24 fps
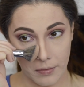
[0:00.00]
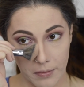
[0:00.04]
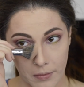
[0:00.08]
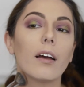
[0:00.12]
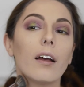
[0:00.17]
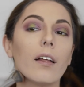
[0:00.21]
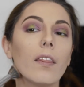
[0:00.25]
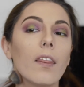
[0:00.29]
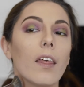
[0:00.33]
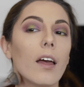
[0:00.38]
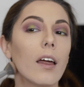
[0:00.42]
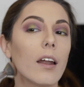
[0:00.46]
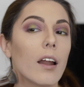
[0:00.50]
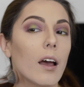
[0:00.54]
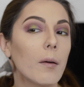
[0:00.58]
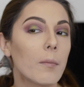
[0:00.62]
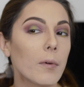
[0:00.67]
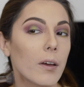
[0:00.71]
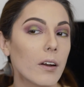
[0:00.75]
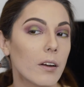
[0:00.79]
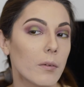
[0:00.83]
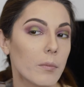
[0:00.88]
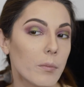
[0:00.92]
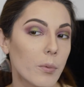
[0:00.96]
And then I'm
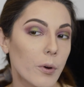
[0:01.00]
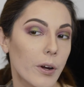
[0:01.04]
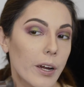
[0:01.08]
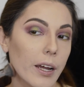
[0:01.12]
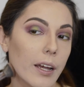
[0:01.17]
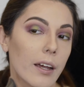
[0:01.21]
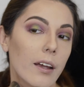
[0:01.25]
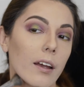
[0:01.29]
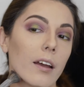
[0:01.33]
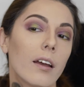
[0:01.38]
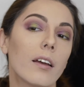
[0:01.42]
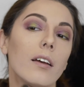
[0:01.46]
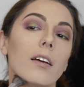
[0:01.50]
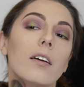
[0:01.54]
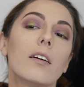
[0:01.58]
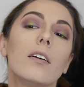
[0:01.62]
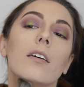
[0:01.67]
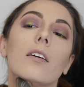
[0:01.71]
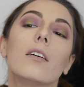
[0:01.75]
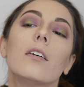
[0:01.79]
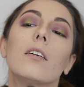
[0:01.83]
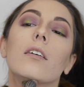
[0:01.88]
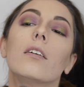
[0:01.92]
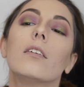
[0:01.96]
gonna bring
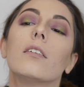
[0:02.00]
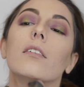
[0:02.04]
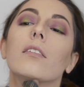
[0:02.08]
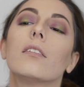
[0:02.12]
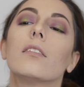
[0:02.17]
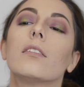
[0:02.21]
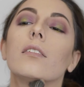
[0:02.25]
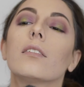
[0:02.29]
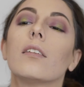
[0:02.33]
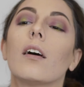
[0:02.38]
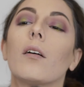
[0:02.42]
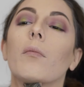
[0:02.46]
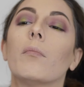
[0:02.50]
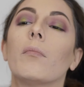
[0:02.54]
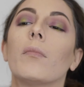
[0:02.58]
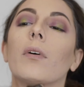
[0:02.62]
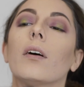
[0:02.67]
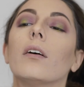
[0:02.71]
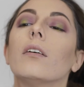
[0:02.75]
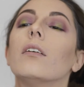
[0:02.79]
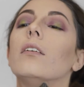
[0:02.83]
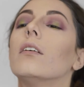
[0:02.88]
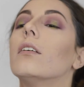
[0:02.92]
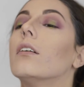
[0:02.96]
some
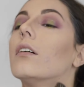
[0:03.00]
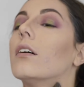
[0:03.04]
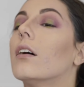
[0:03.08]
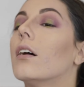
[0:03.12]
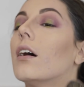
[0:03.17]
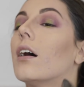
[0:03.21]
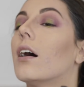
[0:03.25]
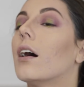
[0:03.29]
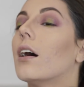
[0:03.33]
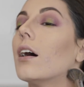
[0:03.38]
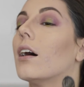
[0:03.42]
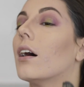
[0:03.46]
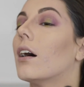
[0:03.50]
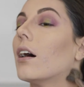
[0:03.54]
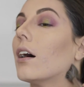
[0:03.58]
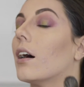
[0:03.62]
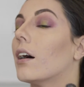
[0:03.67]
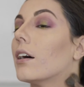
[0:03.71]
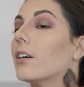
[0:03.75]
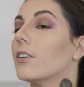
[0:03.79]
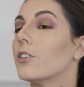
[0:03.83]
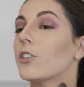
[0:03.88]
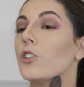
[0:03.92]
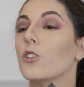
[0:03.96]

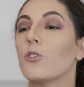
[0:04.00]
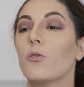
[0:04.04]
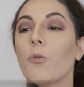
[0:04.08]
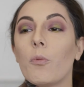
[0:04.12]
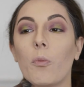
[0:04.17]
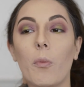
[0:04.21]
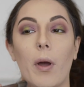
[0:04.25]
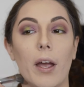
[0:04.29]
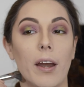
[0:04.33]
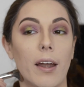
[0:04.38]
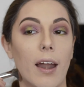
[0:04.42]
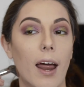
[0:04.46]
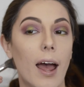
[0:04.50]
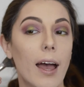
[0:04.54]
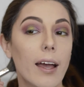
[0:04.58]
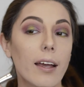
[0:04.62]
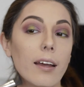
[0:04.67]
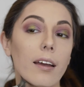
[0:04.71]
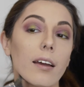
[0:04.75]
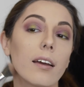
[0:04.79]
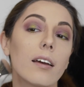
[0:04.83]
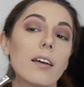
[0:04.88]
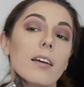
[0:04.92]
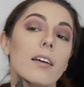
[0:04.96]
onto my
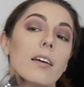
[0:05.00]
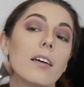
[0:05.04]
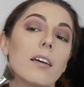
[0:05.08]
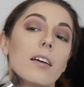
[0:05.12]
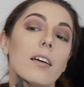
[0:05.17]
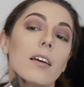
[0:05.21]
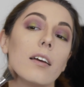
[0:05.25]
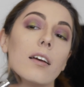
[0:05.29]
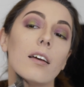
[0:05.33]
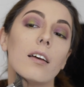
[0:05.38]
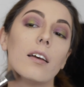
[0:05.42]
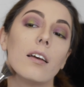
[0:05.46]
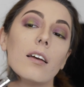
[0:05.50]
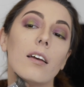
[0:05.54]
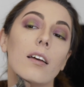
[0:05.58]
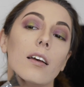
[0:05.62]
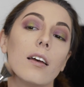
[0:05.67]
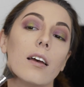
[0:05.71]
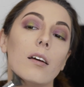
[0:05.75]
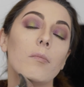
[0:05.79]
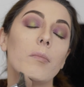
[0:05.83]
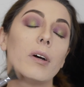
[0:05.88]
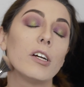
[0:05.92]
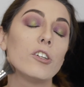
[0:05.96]
neck,
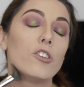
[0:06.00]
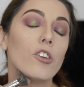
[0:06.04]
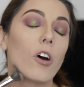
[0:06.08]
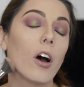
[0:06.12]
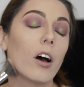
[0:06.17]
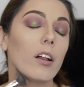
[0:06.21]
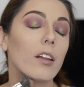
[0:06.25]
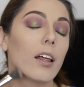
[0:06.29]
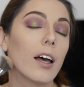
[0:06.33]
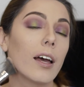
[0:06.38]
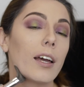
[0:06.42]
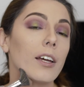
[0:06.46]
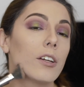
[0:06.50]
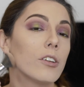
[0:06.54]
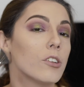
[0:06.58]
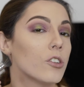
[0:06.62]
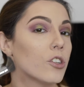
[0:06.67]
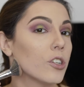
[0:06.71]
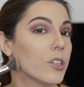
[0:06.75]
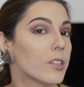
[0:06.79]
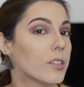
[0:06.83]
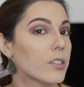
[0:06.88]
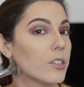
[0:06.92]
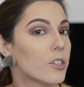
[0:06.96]
my jawline,
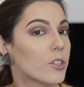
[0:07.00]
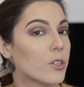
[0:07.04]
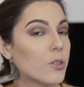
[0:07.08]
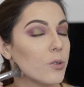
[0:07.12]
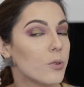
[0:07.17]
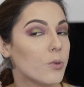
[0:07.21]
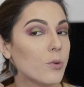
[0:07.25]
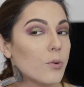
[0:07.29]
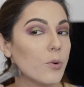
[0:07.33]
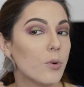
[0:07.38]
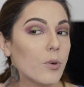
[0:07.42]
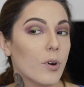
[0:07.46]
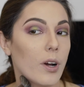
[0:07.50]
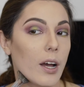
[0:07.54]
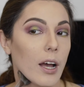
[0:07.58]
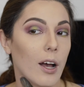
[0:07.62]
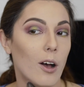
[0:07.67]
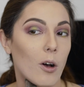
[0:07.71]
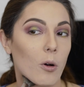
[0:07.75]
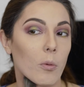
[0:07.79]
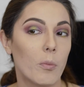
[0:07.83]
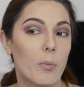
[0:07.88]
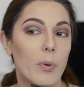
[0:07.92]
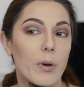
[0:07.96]
just to
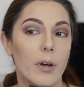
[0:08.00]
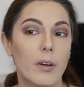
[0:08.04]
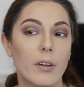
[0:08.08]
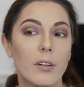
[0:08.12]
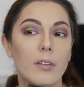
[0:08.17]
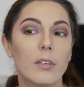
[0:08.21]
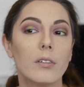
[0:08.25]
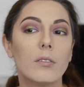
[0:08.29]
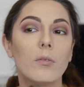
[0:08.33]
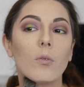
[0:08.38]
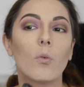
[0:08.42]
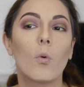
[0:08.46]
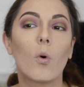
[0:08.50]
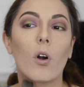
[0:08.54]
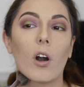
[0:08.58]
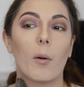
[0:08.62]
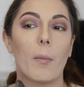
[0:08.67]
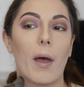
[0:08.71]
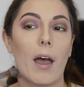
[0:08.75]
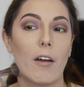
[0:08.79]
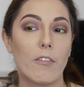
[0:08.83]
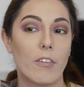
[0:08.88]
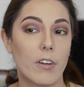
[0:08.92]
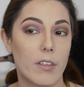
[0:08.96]
help warm
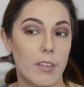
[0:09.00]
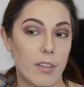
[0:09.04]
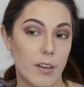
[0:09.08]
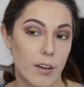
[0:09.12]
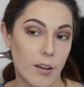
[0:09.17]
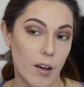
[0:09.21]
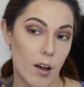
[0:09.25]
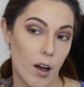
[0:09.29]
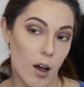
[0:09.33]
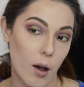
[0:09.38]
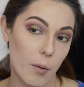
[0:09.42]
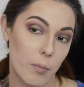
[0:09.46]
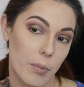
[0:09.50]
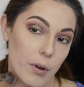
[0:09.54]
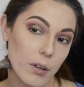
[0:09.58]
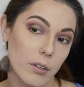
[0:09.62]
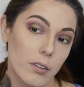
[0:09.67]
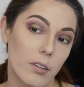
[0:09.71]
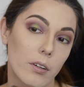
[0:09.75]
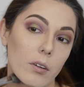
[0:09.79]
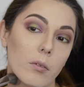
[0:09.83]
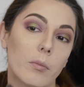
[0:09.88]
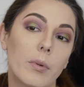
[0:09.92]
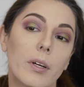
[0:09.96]
everything up a
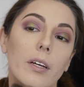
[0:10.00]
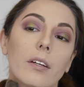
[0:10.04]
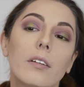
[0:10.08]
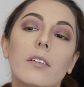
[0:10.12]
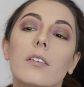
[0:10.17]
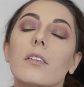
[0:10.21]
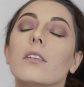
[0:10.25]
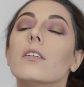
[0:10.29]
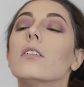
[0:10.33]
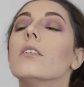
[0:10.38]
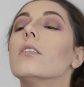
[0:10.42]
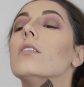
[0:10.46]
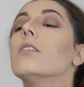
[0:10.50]
little bit.